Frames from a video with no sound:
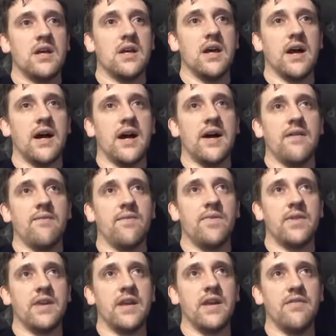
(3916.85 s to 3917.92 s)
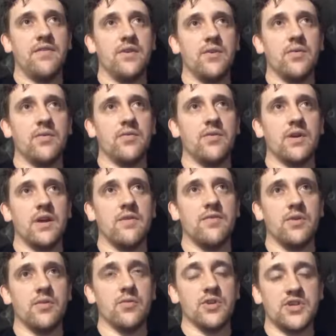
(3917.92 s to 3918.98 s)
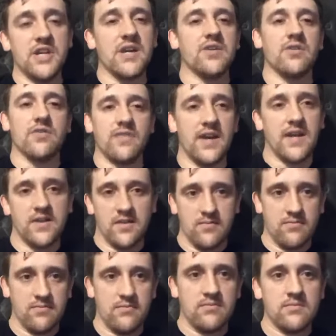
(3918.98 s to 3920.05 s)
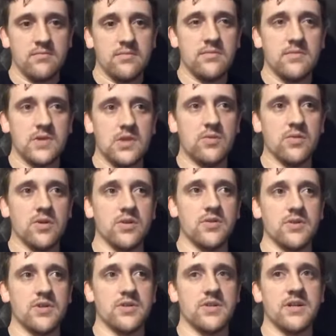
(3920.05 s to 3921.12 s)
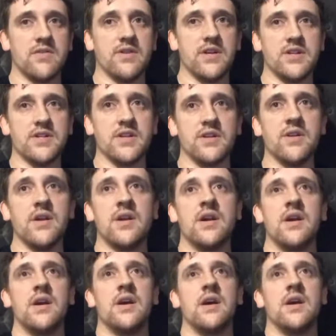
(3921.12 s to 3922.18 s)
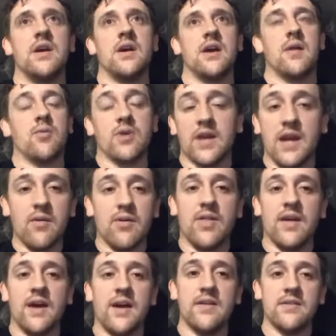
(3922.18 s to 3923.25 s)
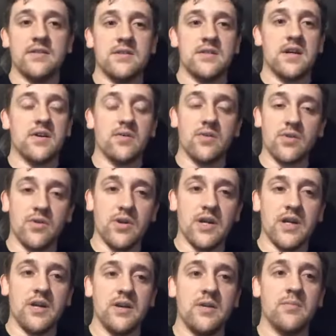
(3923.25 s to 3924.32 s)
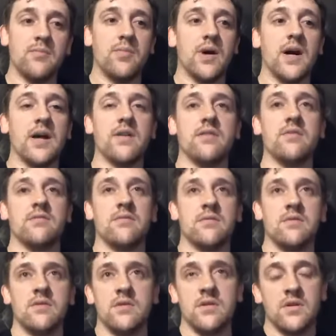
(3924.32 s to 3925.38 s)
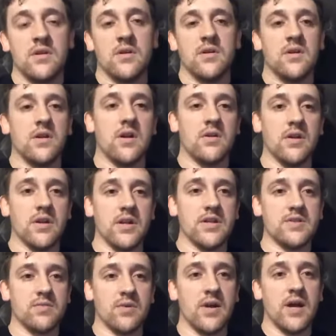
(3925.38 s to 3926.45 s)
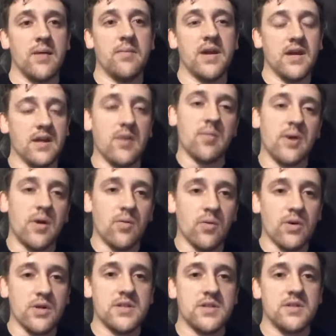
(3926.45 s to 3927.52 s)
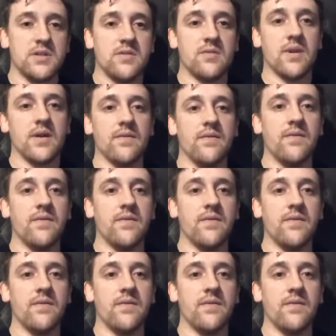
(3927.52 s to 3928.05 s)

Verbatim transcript: uh, if you if you reject your faith, you will lose your salvation. I'm okay with that. I don't agree, but you know, at least we're not making it about works, right?